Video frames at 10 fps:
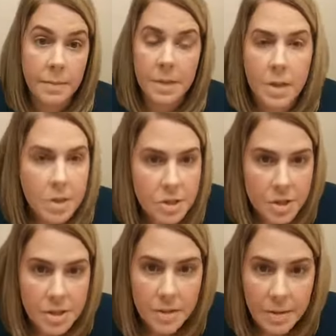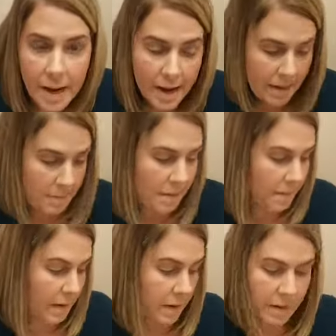Because I could just do that and it'd be
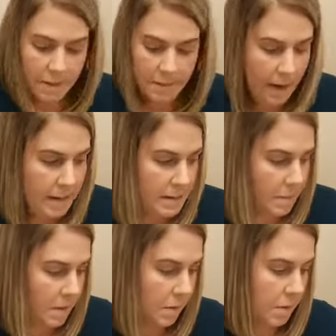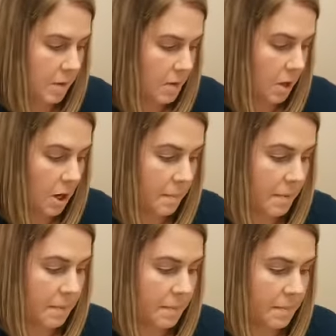fine. And if I had something to go on the
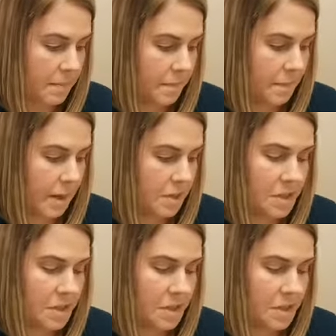top, I